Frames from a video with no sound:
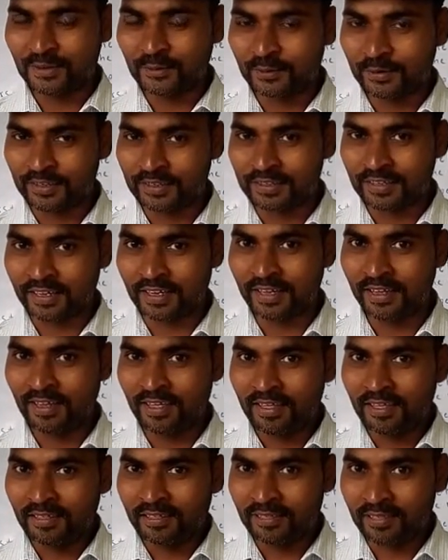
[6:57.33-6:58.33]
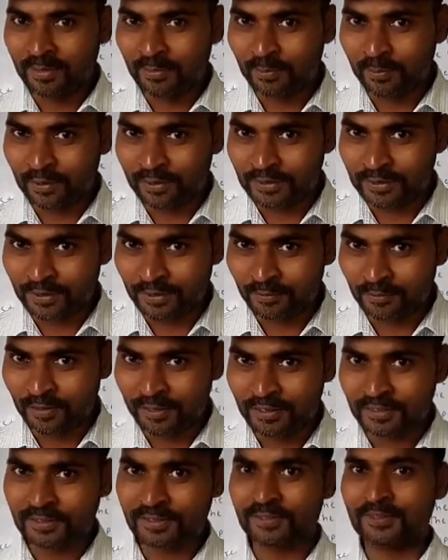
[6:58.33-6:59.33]
we say the person
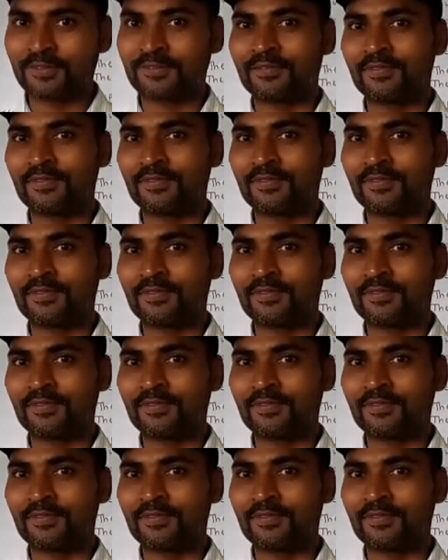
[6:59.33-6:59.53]
was